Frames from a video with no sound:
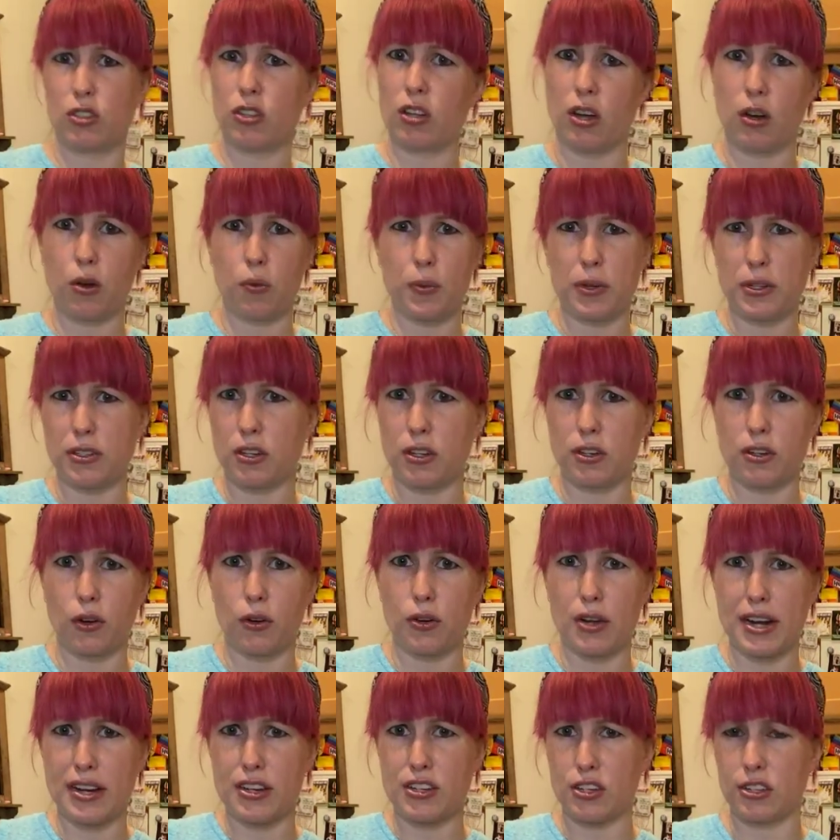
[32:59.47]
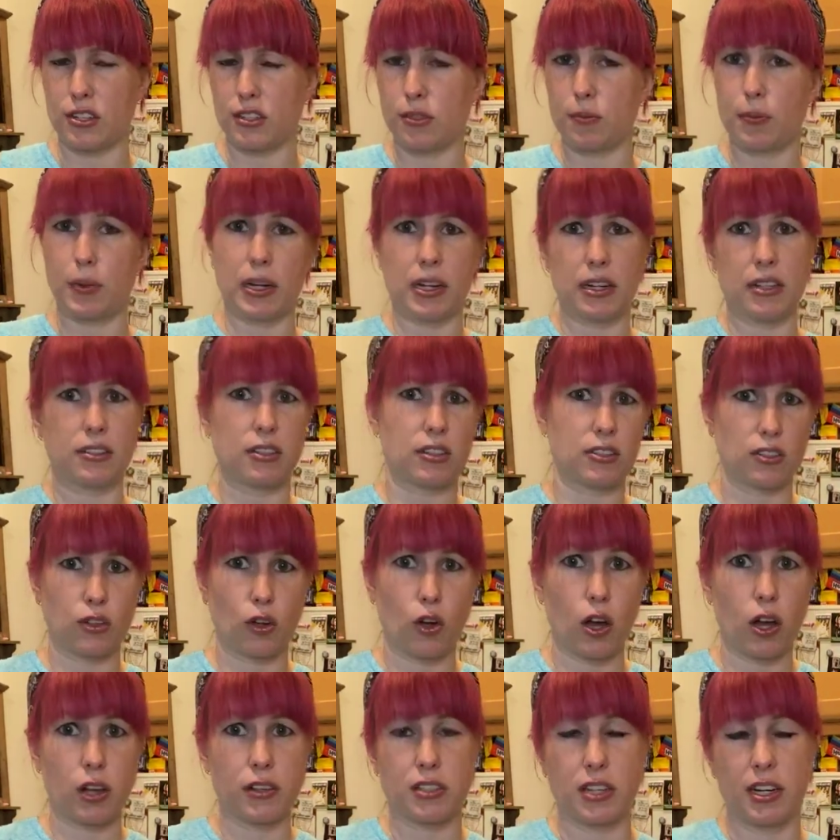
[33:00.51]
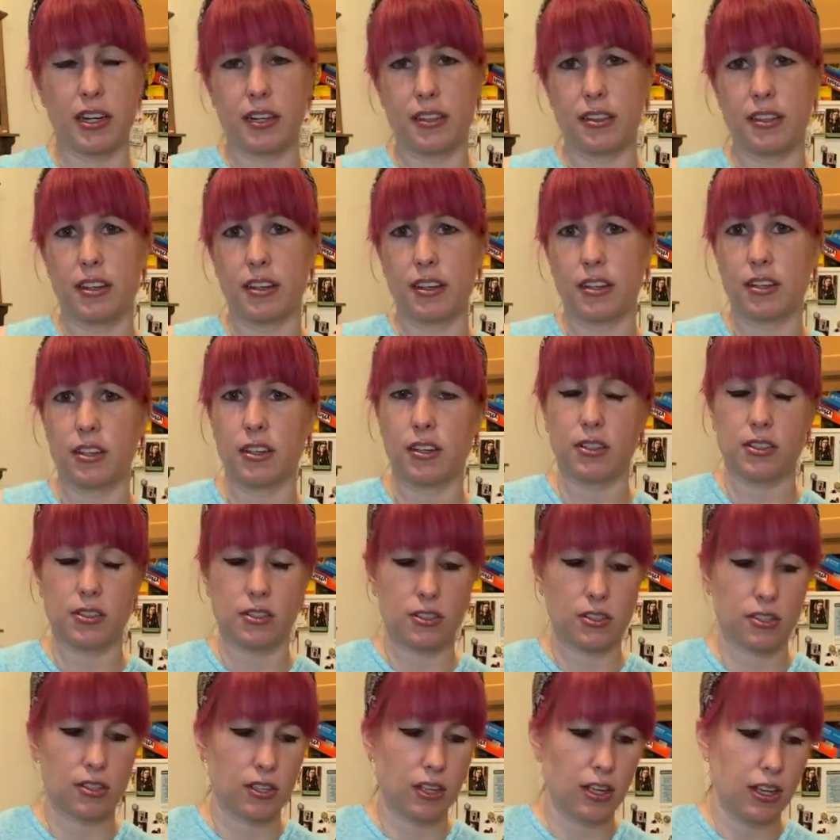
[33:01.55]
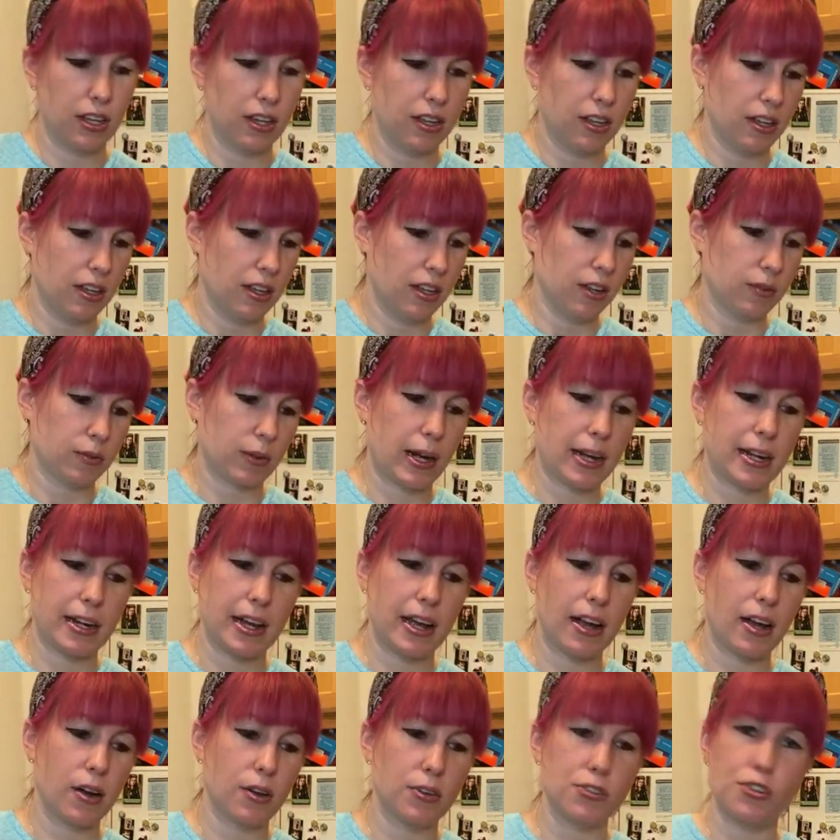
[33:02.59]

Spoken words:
open to donations, but it doesn't cost anything because right now